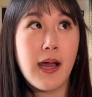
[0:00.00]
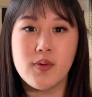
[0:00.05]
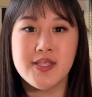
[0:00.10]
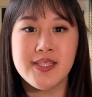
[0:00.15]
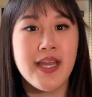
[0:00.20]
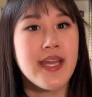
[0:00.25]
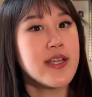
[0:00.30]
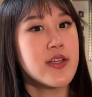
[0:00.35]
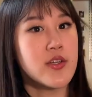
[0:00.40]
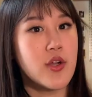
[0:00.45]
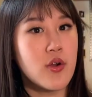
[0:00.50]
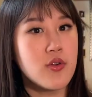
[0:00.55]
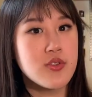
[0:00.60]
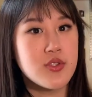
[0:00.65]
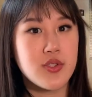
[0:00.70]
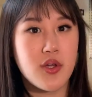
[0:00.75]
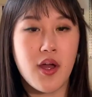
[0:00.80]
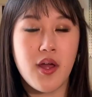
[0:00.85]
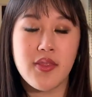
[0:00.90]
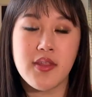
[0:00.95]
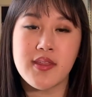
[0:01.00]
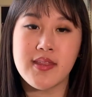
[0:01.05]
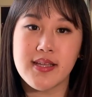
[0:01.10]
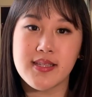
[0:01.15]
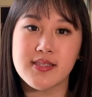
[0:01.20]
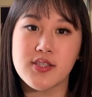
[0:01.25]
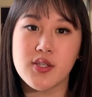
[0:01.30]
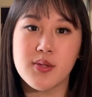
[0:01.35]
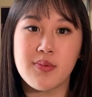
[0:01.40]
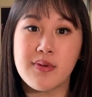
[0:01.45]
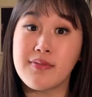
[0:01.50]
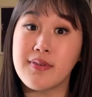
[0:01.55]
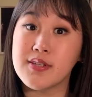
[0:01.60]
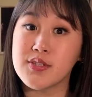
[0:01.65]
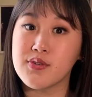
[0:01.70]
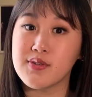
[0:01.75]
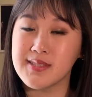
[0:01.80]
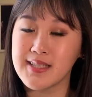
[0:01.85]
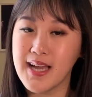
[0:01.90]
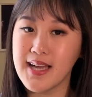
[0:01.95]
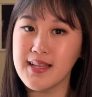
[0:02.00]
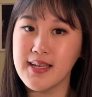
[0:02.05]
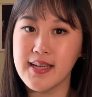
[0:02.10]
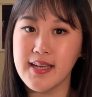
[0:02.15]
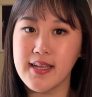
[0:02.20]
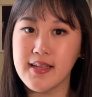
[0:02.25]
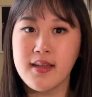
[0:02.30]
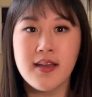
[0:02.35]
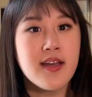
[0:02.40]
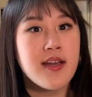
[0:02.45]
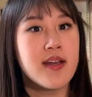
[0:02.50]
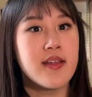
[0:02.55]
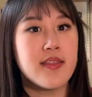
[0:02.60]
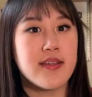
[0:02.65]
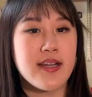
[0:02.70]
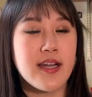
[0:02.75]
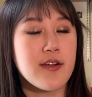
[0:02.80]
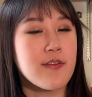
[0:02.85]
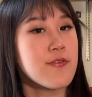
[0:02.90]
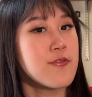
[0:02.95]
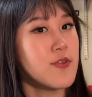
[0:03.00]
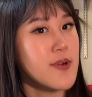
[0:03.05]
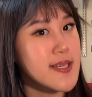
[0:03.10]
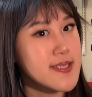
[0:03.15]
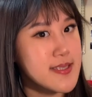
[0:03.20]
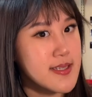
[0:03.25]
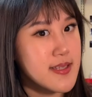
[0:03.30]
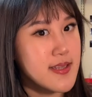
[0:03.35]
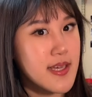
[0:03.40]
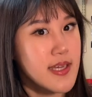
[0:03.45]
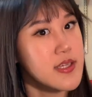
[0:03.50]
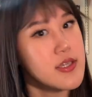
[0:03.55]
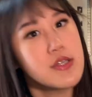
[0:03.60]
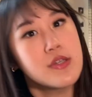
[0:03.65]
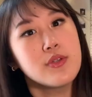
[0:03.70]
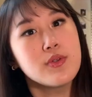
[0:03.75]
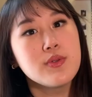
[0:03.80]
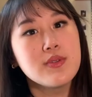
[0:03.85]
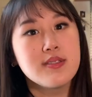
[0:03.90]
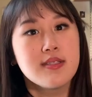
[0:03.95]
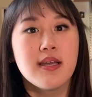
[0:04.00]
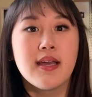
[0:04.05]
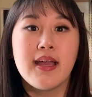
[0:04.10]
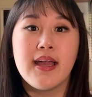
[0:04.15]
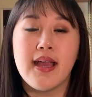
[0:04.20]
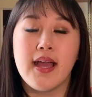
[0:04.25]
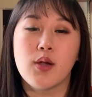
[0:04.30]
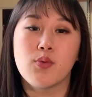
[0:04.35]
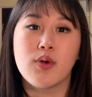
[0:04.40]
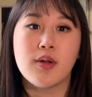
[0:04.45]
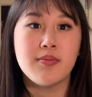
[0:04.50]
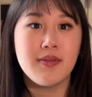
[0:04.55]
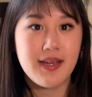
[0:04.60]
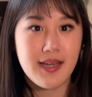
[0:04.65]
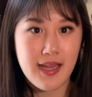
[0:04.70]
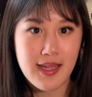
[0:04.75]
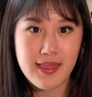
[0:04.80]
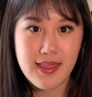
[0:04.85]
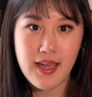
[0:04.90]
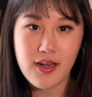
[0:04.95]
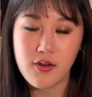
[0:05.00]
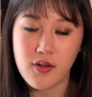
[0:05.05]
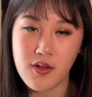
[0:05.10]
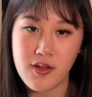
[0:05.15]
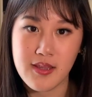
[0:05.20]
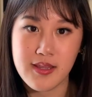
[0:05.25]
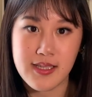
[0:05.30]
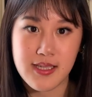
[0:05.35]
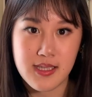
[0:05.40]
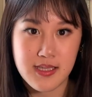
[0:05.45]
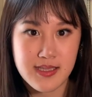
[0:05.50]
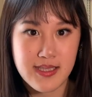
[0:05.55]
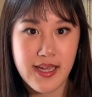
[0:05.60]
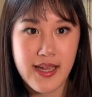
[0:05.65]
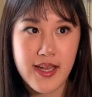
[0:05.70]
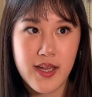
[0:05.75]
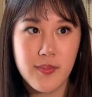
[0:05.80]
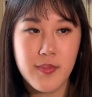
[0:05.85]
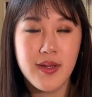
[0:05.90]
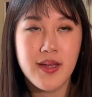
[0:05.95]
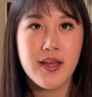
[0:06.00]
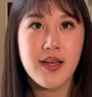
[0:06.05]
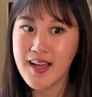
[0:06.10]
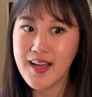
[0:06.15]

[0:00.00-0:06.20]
Take notes on the things that your professor is highlighting, the kind of phrasing they use, and replicate that on the exam.